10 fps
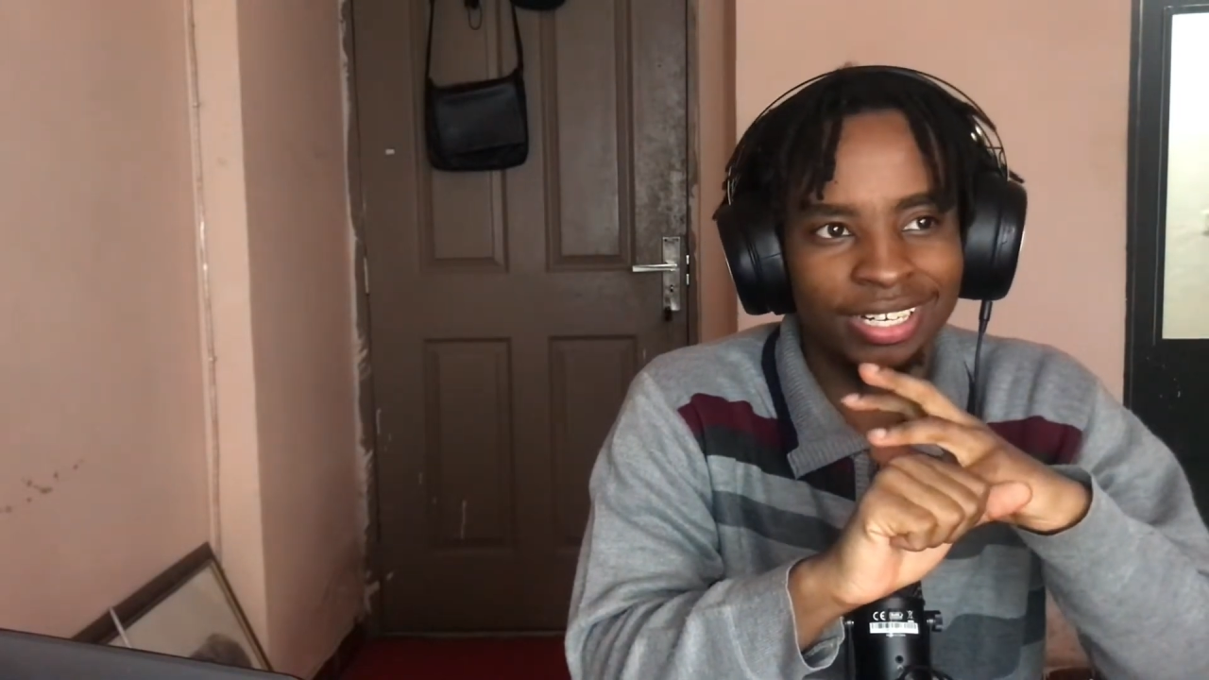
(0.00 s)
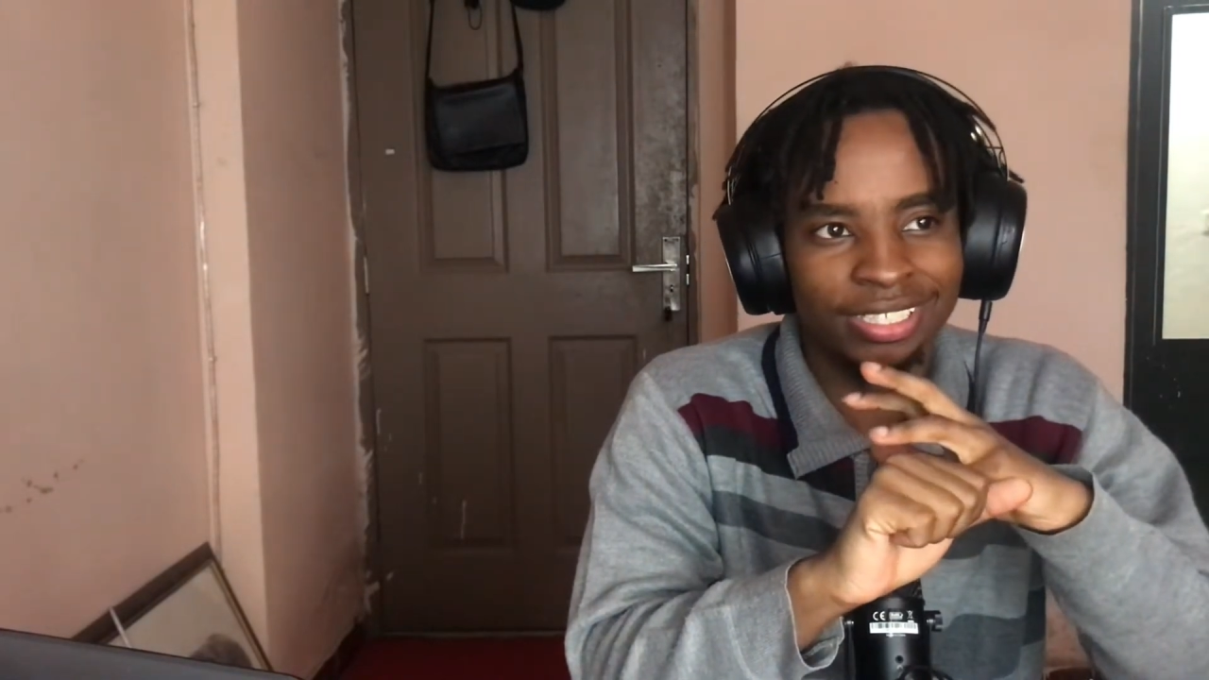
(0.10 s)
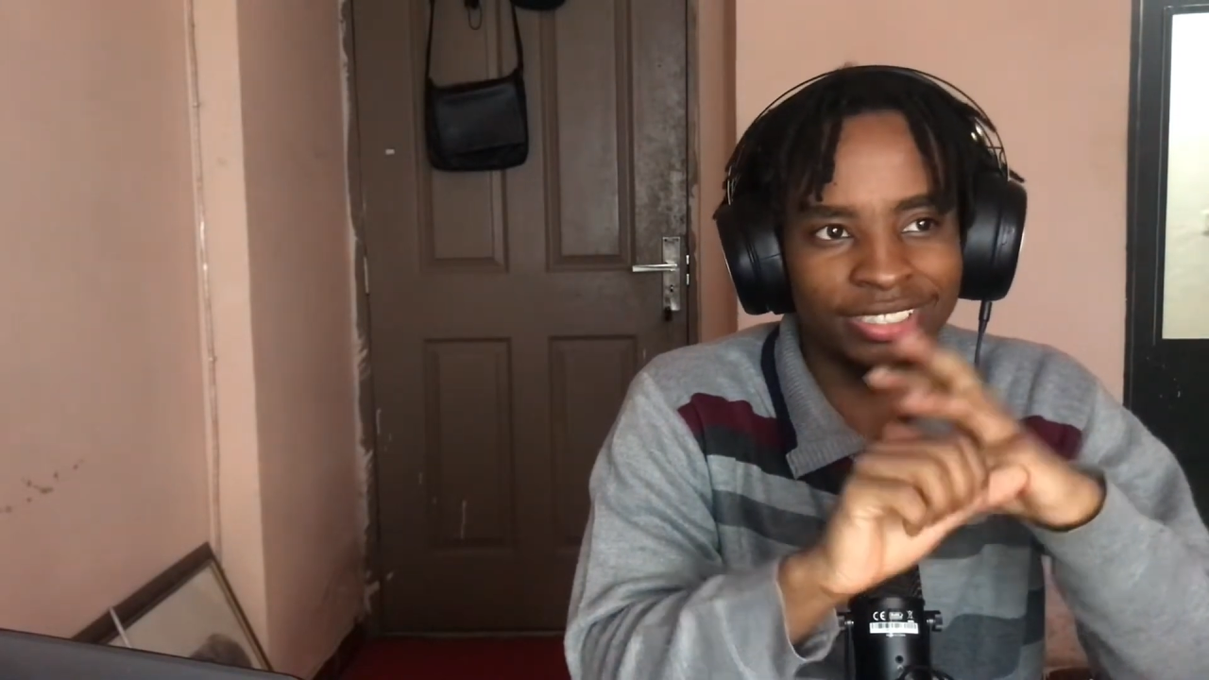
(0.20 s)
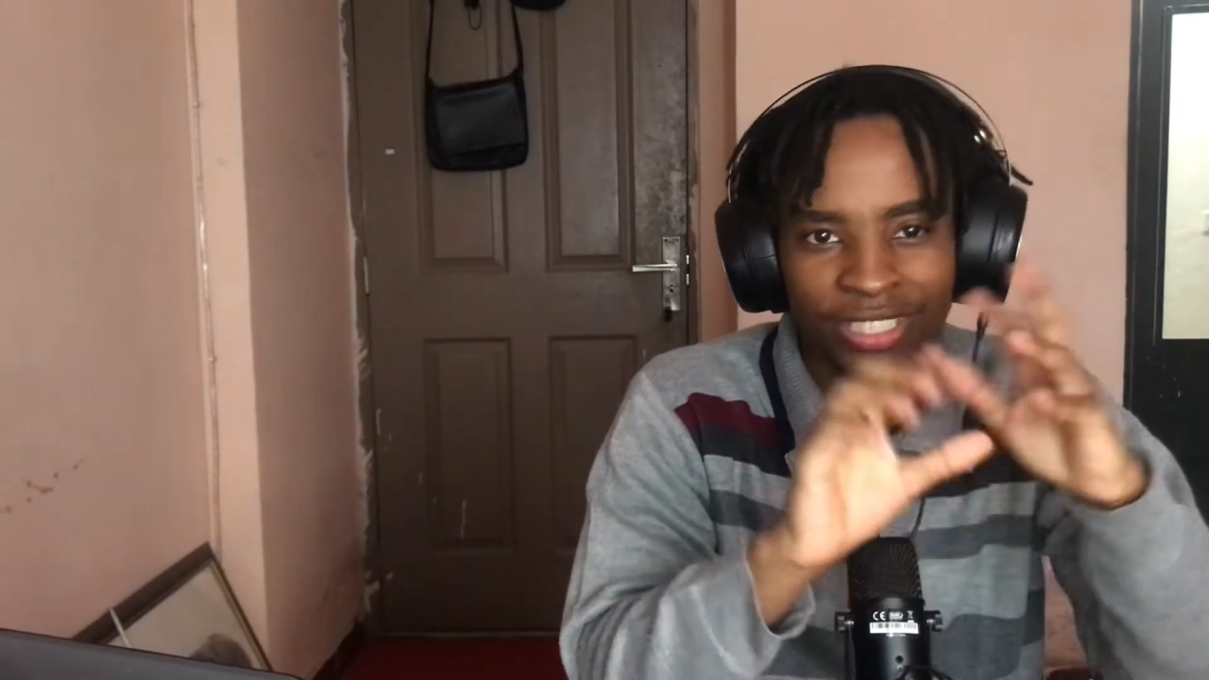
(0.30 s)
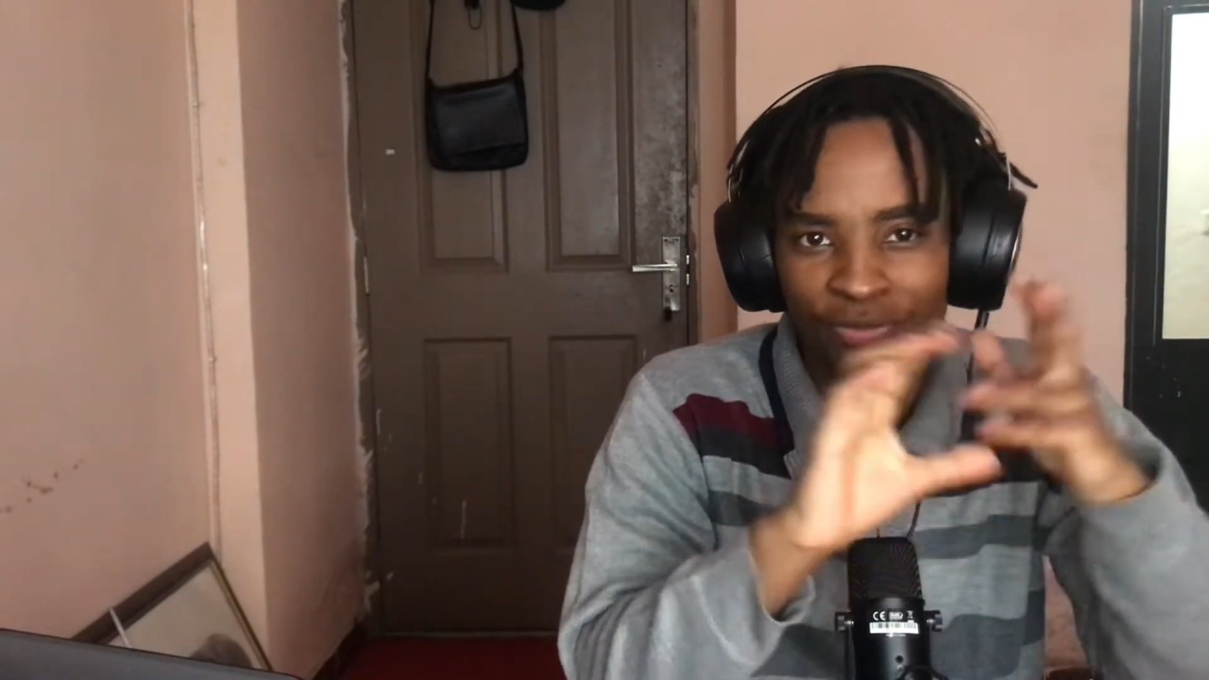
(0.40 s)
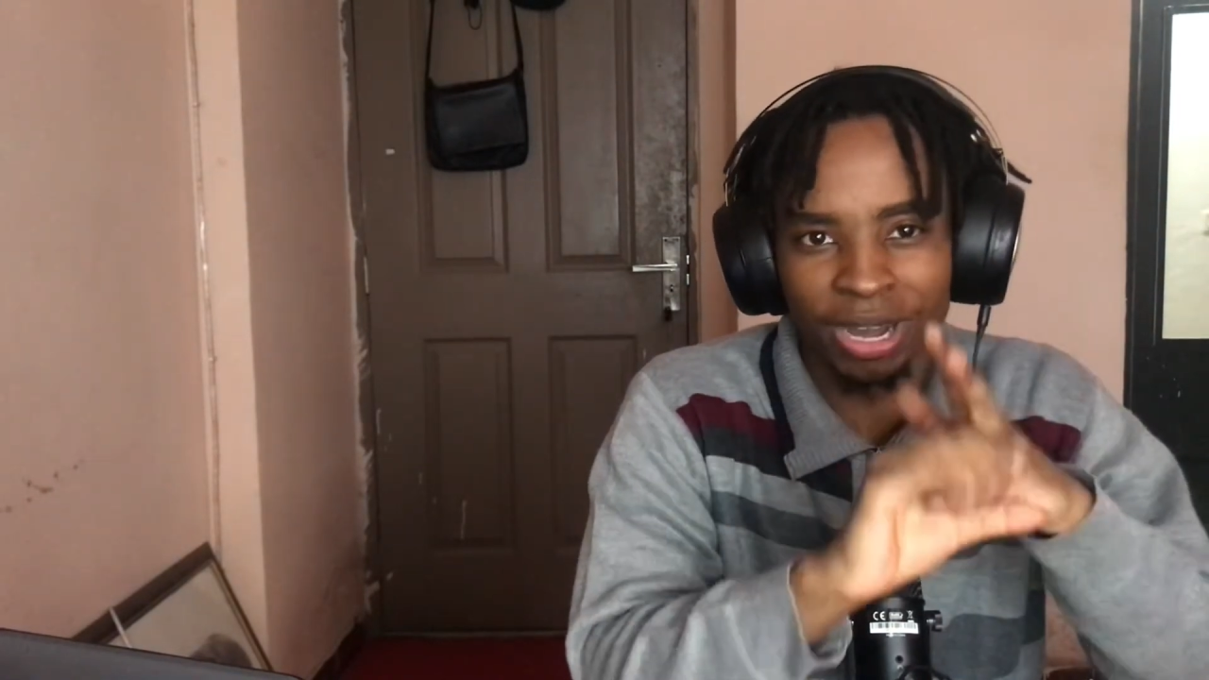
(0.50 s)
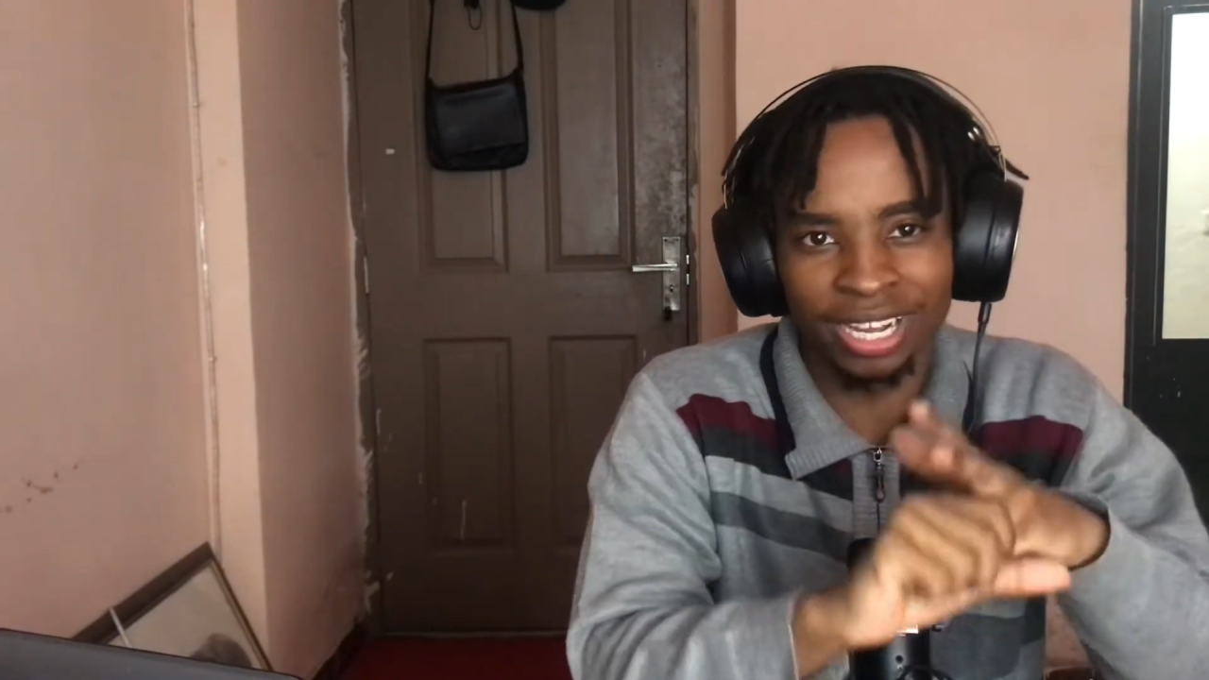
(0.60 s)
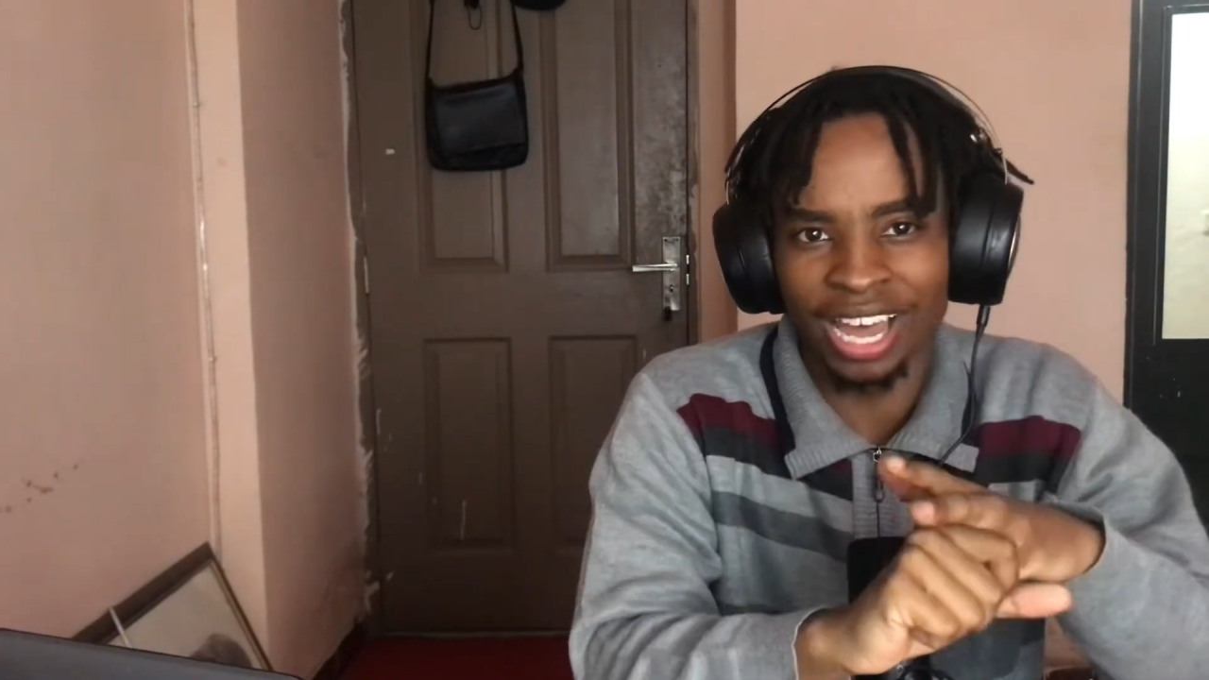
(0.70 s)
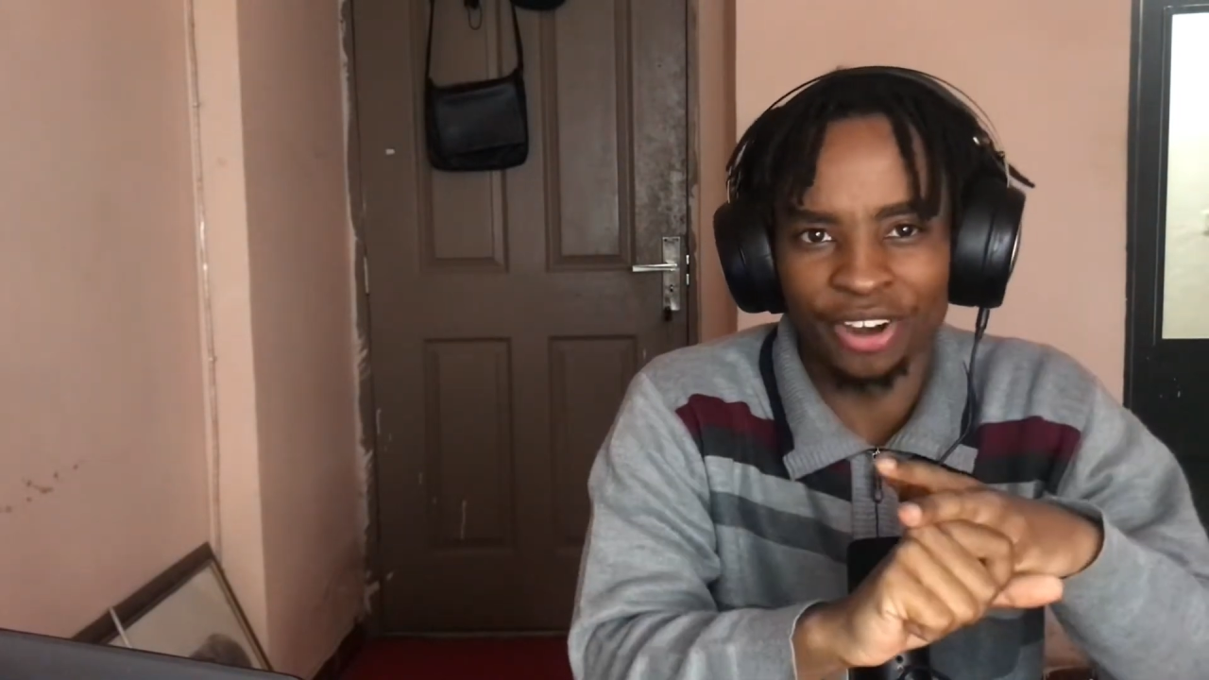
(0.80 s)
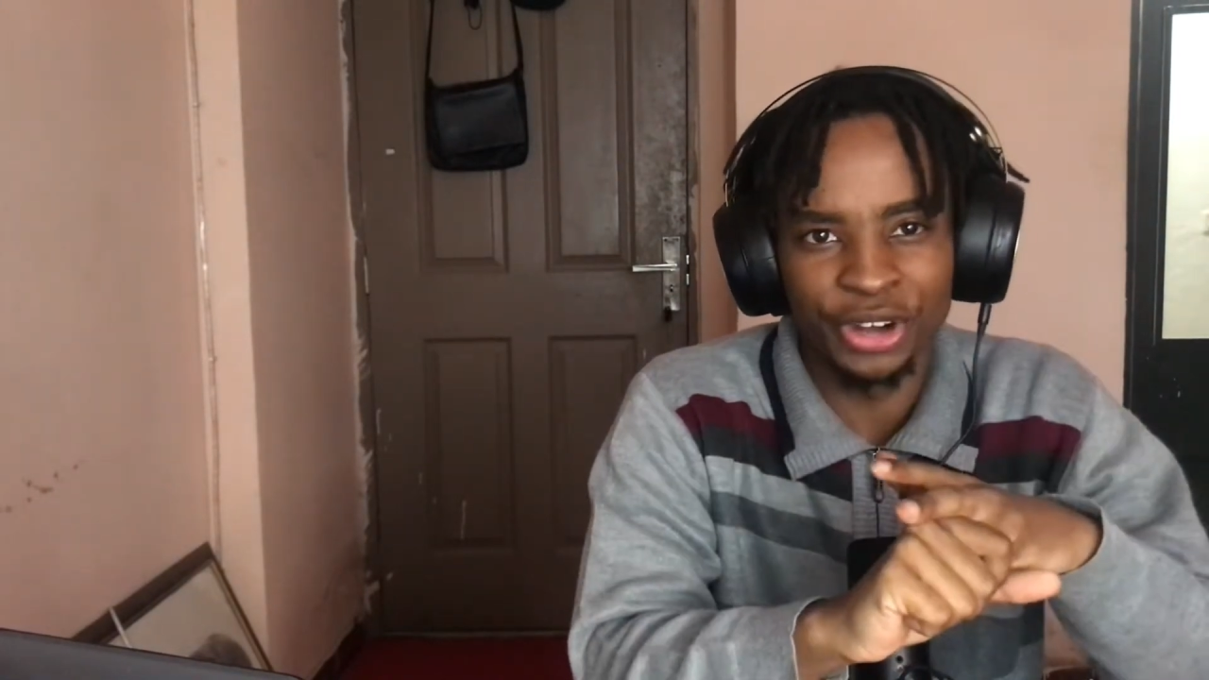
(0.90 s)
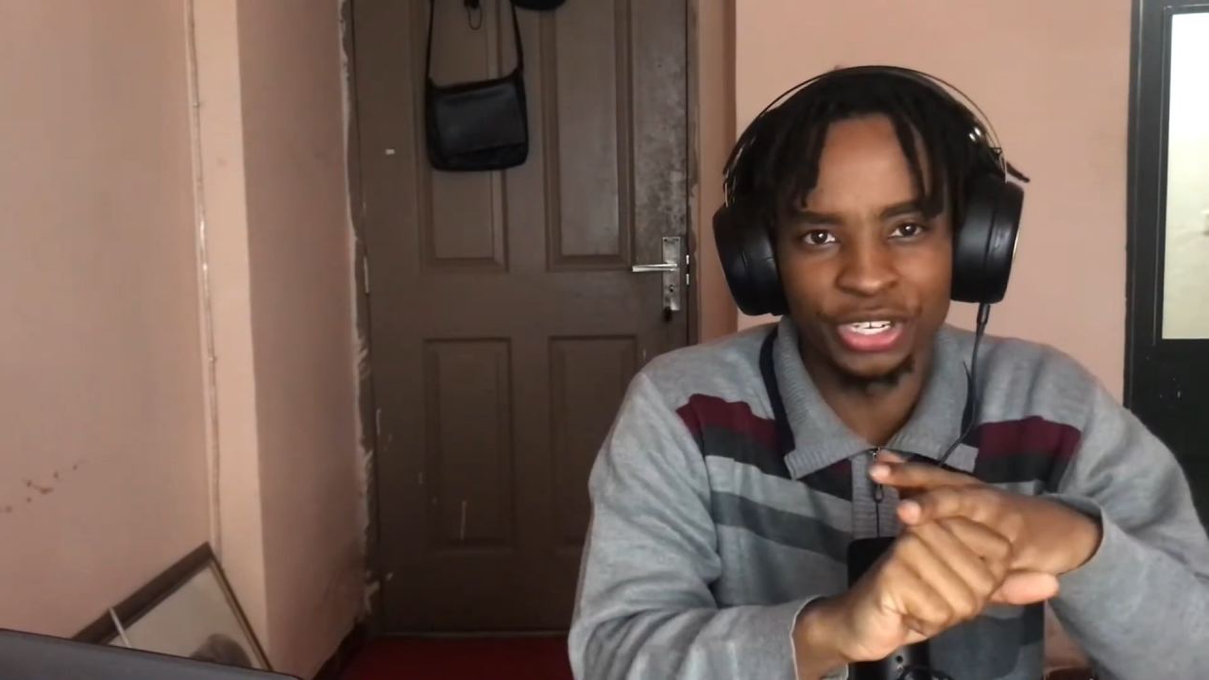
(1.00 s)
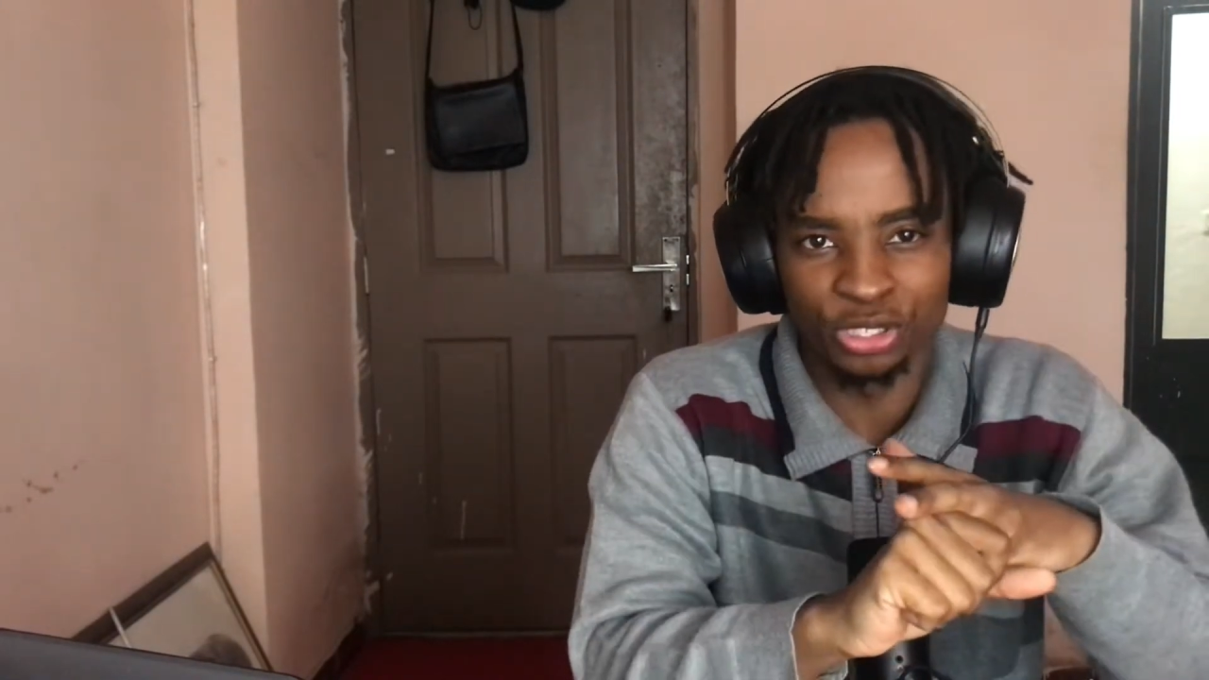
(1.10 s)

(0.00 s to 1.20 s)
Steve McLaren